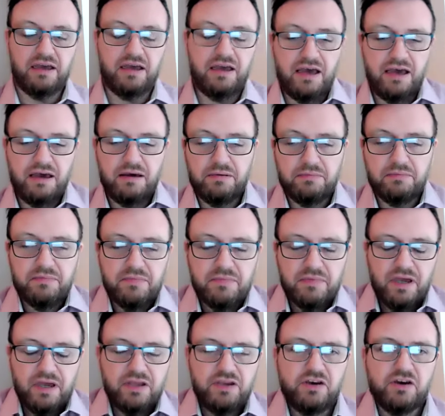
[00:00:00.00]

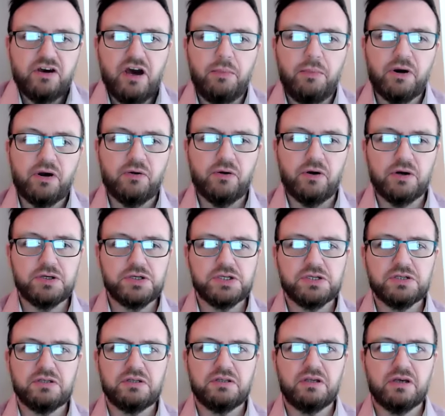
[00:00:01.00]
and you come across
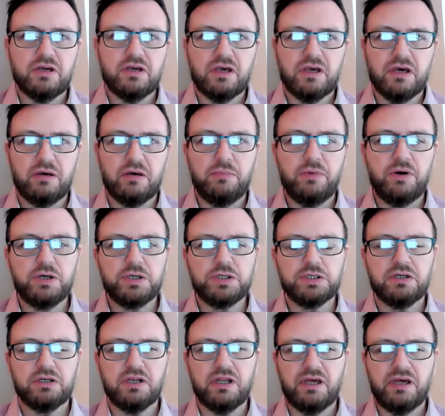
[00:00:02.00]
the
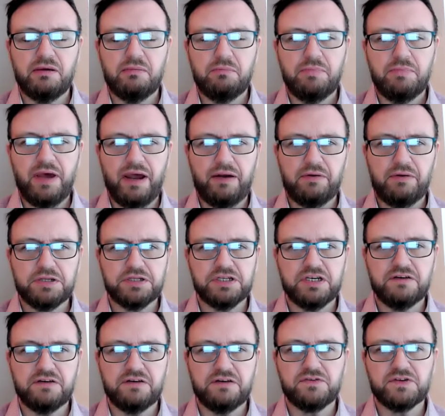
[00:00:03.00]
commercial
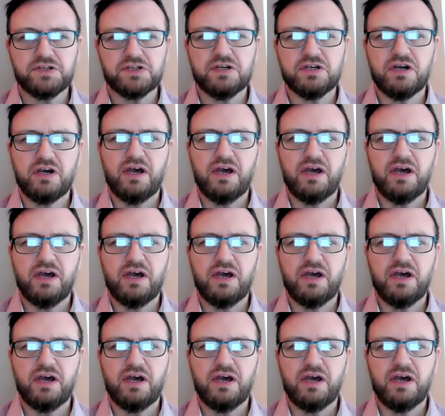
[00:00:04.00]
imperatives